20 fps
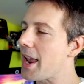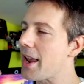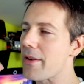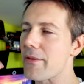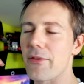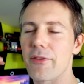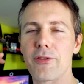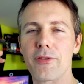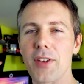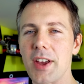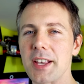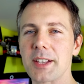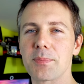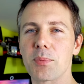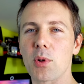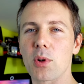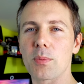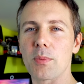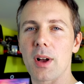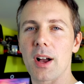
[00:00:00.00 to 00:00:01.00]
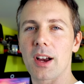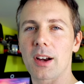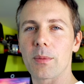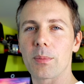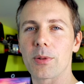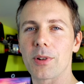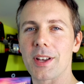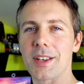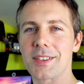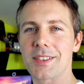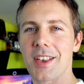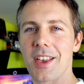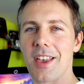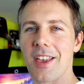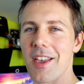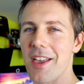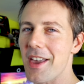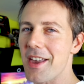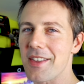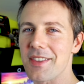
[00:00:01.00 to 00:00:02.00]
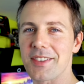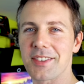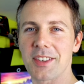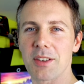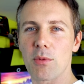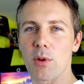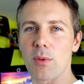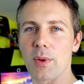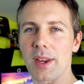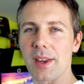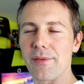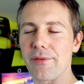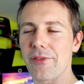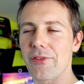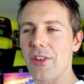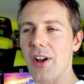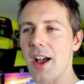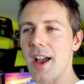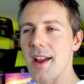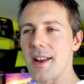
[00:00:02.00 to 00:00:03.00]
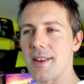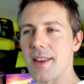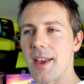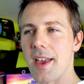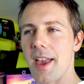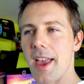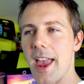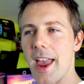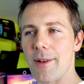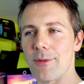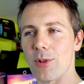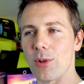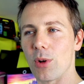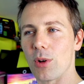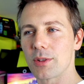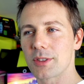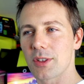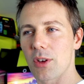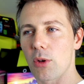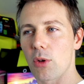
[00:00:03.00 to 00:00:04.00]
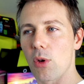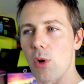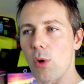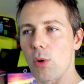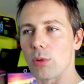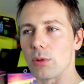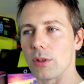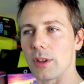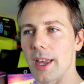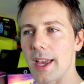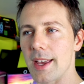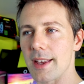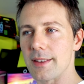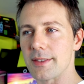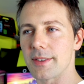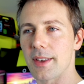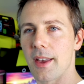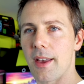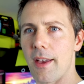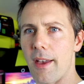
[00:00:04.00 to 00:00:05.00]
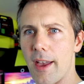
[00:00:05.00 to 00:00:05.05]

and Facebook Marketplace and see what we can find and we'll also call Les,